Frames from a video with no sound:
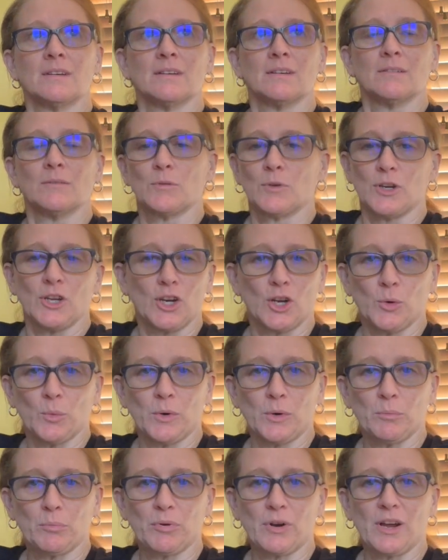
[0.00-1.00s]

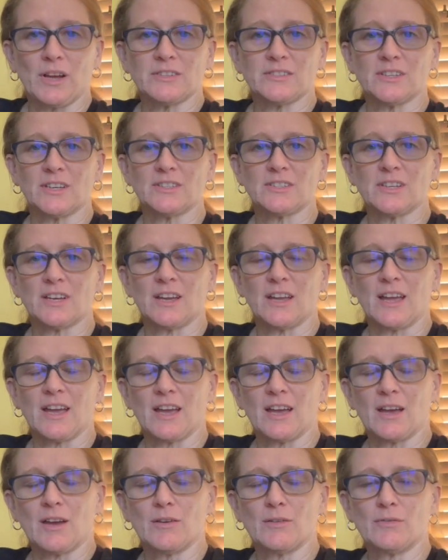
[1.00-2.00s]
one process I
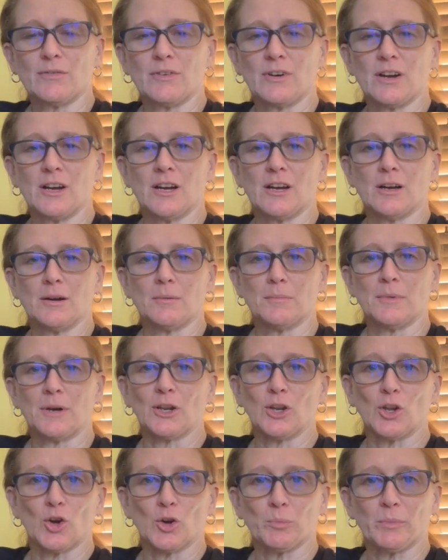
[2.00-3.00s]
have
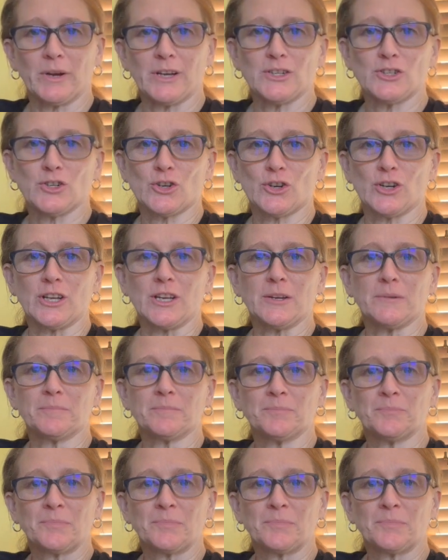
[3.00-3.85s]
along my journey.